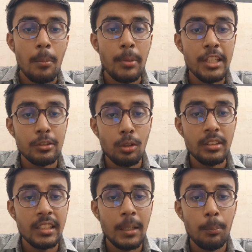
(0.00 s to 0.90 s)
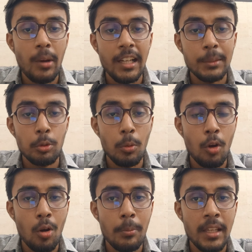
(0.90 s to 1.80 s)
based on their past
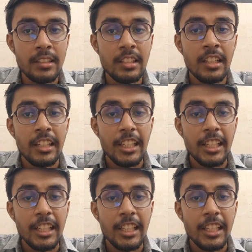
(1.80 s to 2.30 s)
performance.